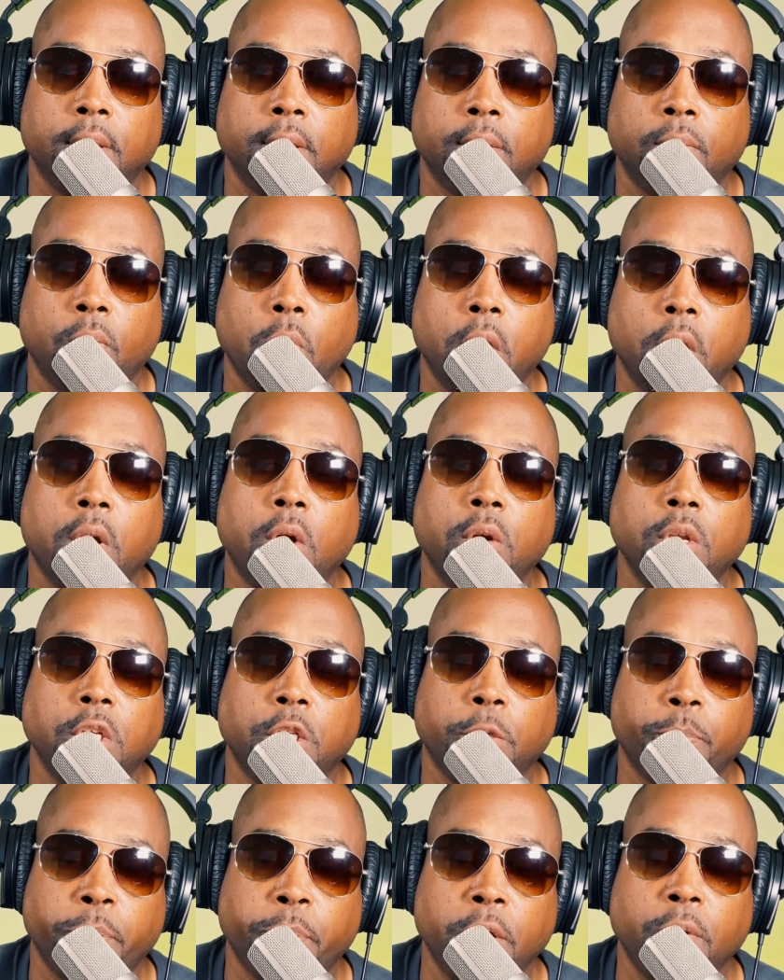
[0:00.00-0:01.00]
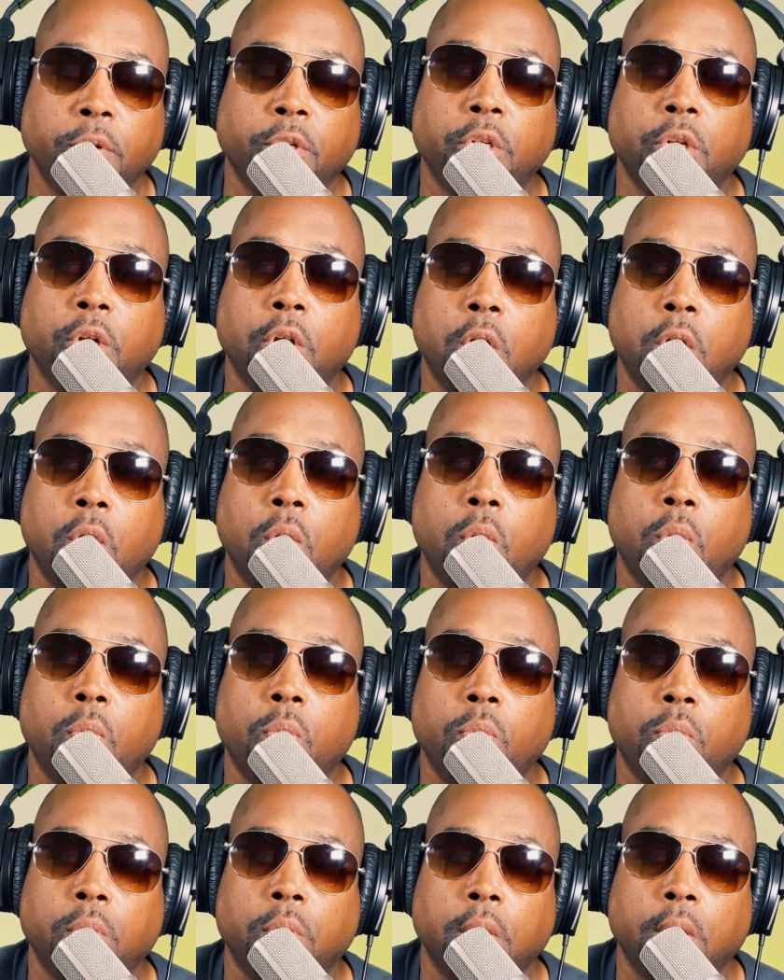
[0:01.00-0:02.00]
Work on your spiritual
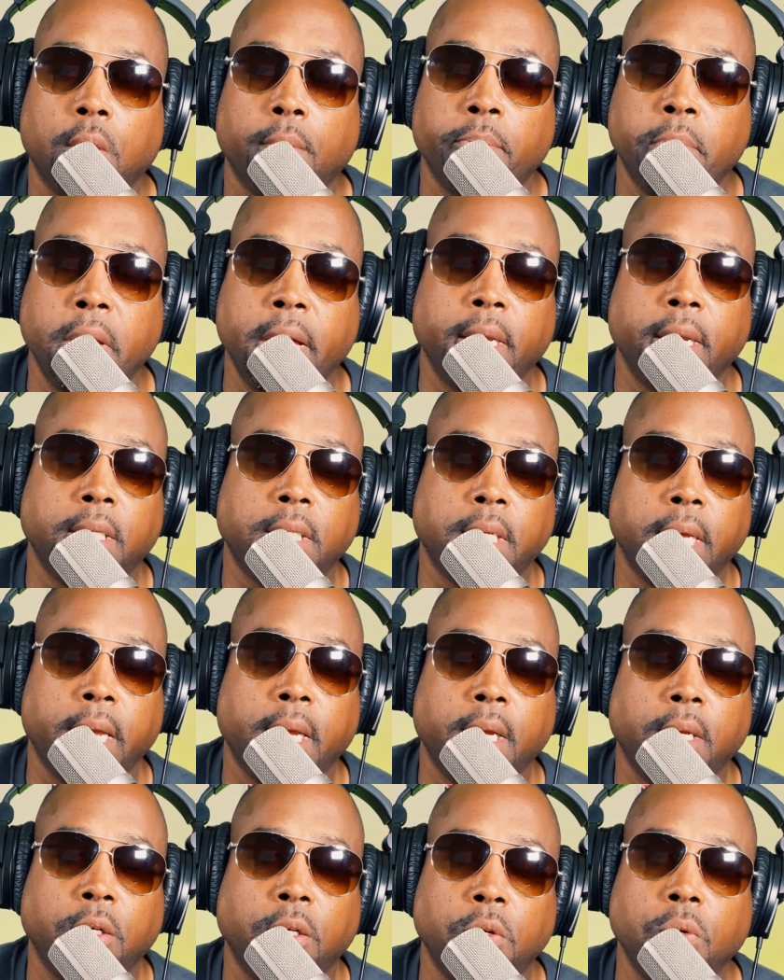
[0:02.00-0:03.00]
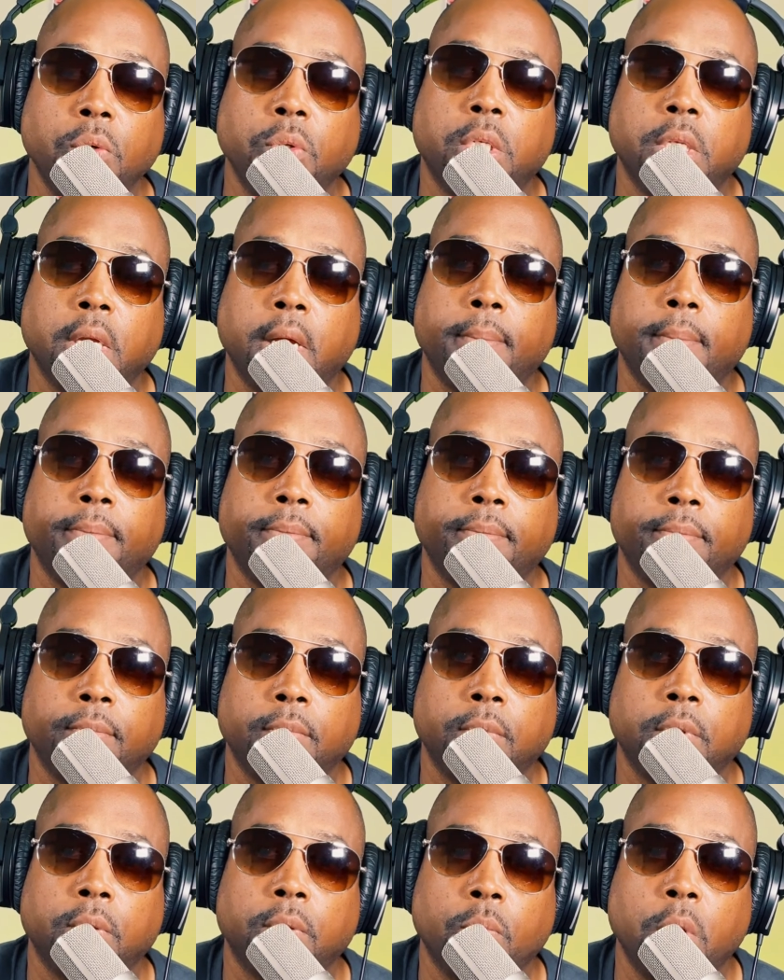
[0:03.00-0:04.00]
goal. Meditate. Do something.
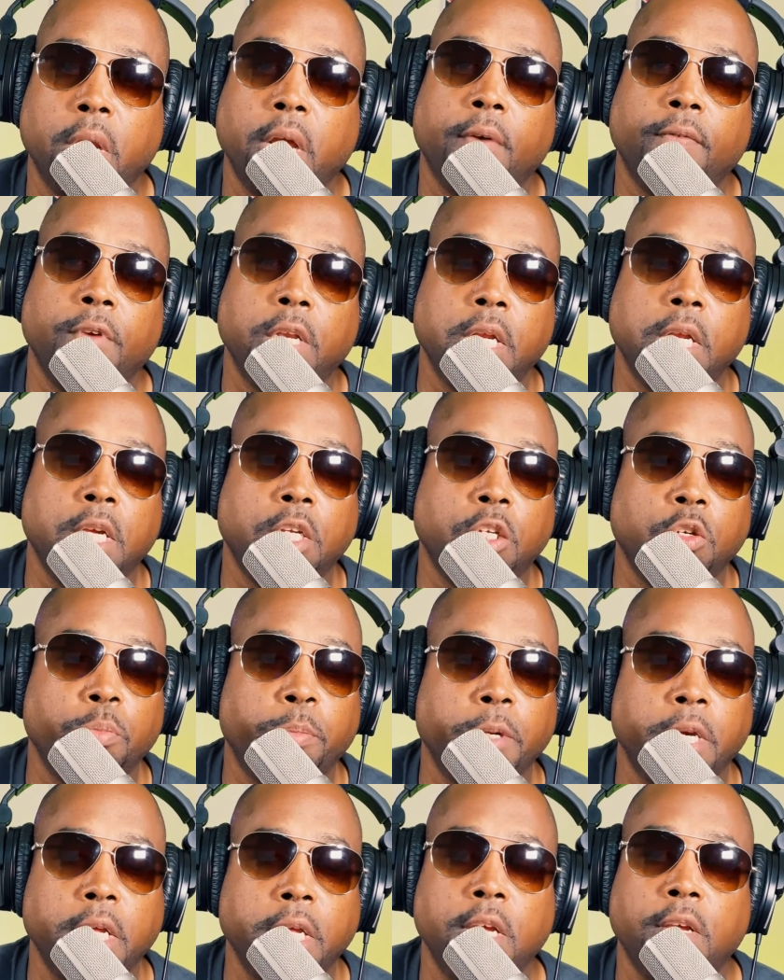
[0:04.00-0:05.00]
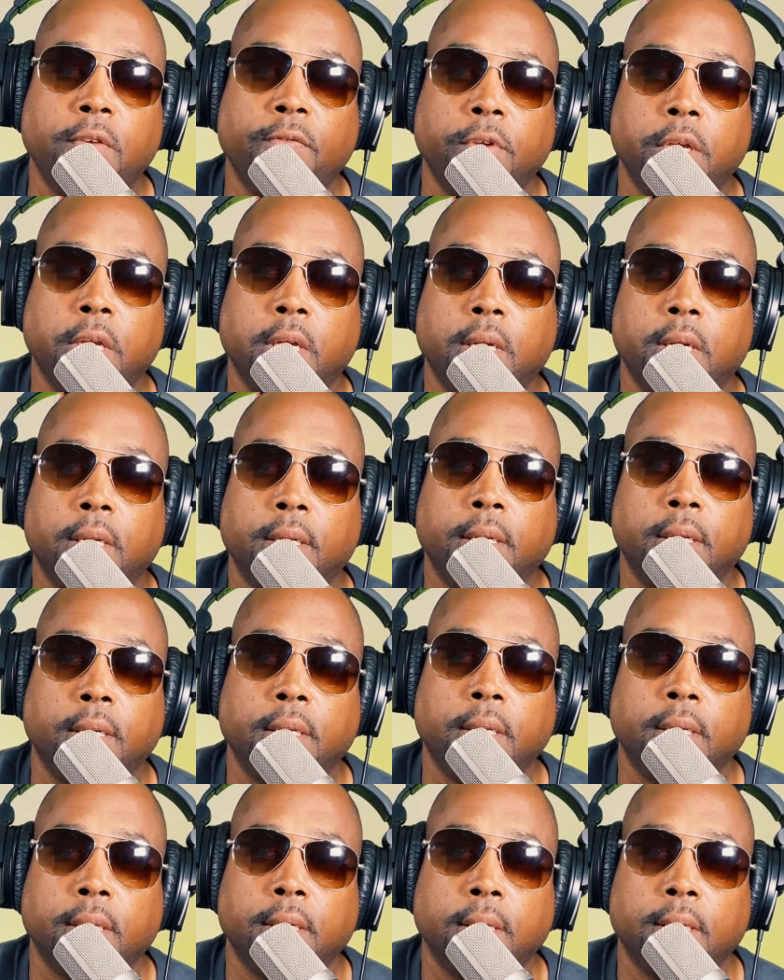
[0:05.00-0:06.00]
Whatever it is you believe in.
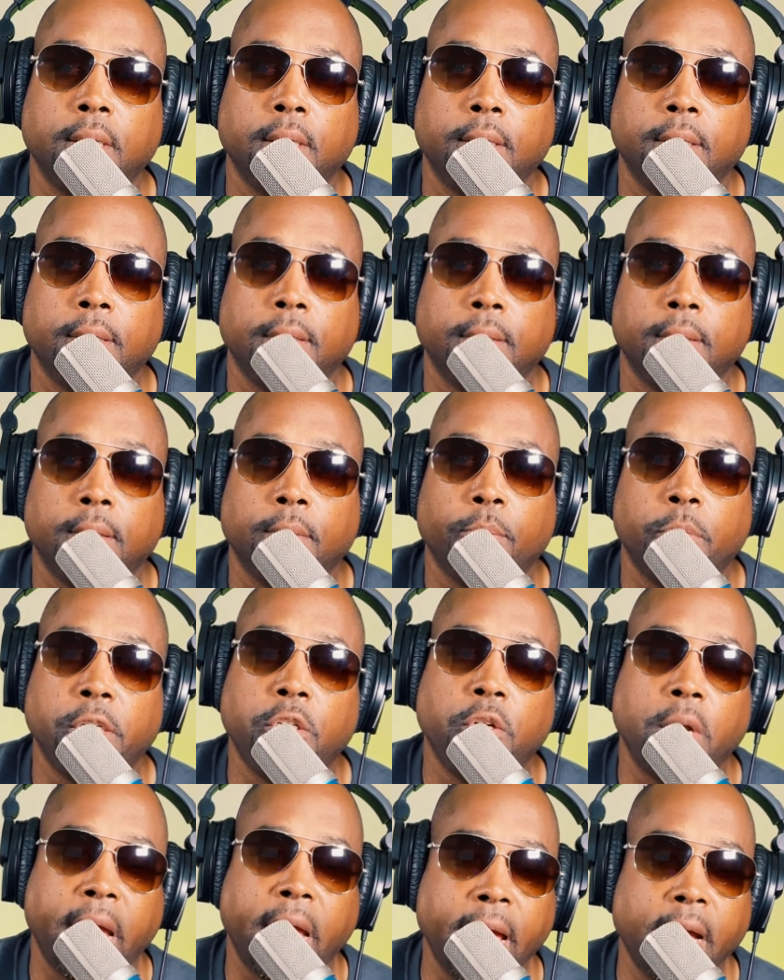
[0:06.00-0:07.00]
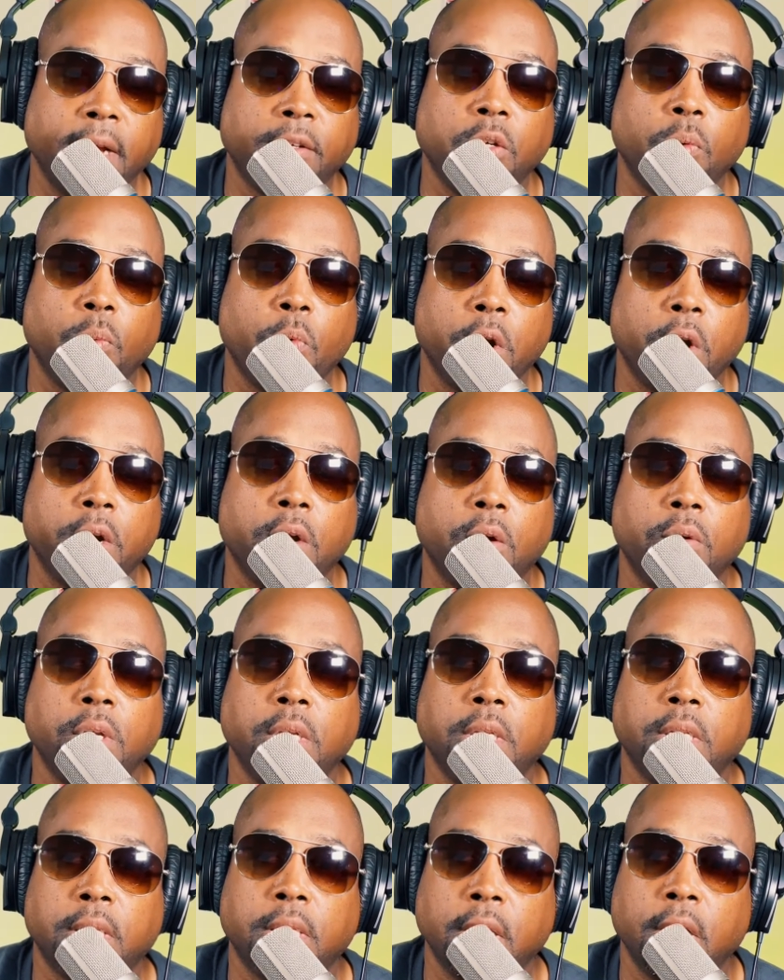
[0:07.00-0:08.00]
But you have to work on
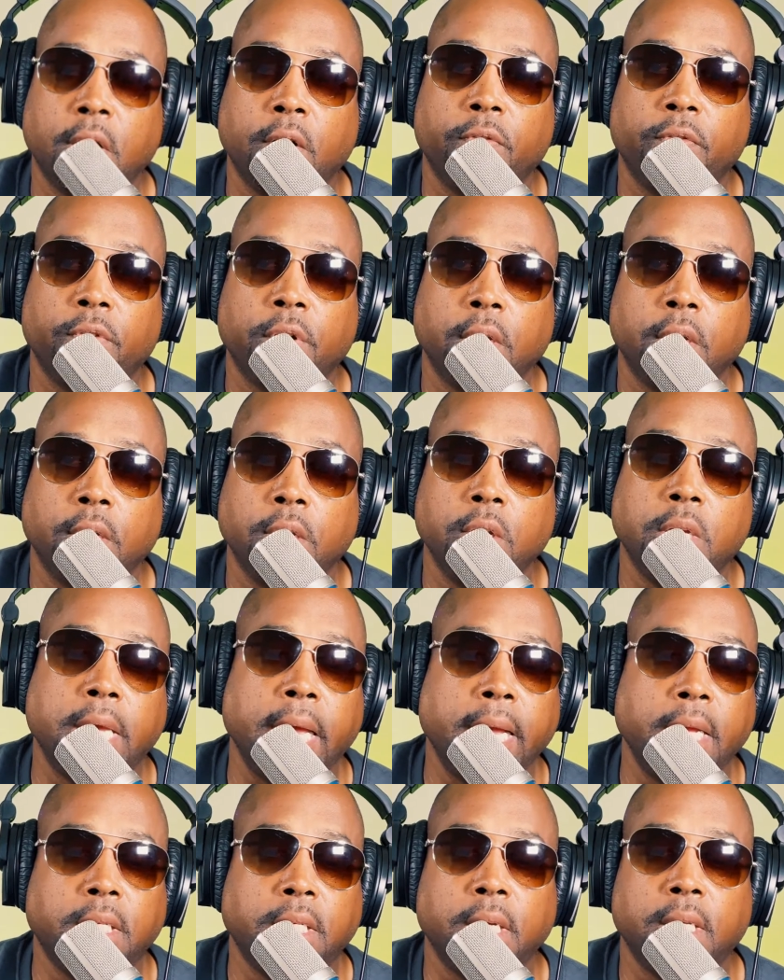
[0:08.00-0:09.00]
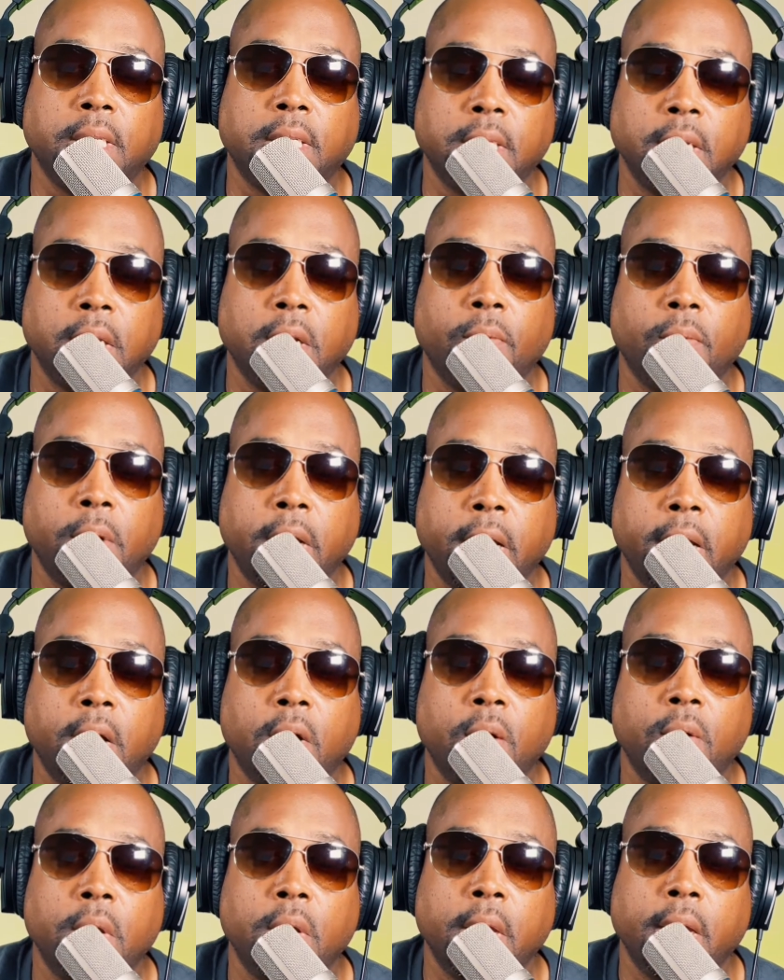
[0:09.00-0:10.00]
yourself. You can't just sit
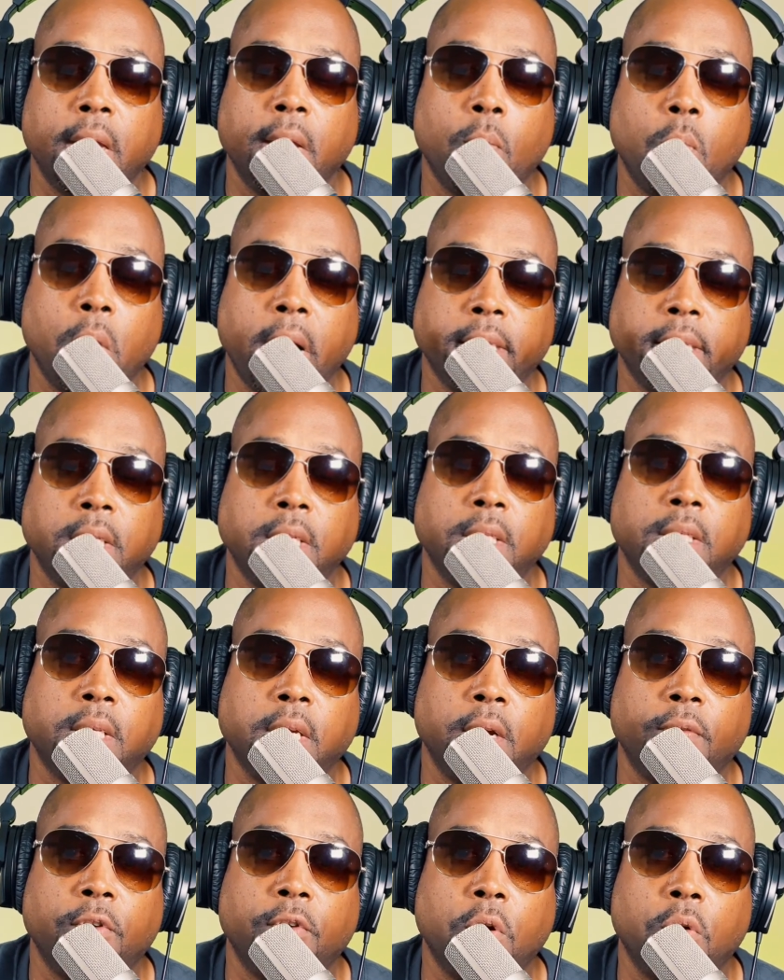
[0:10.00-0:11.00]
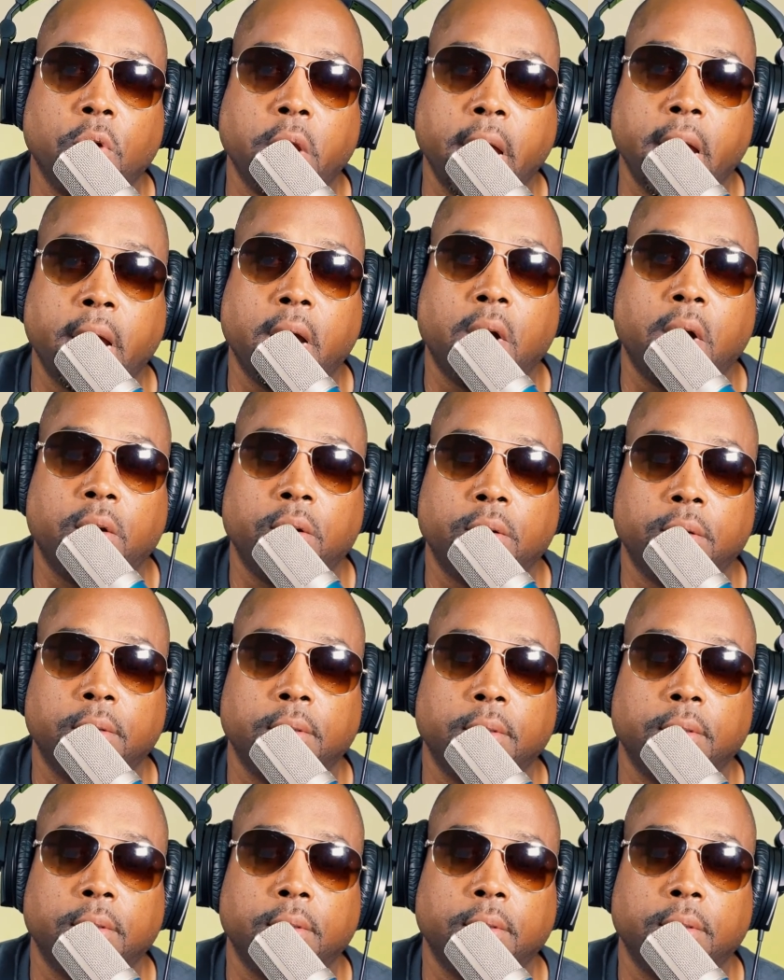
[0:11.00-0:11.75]
around and watch yourself go down.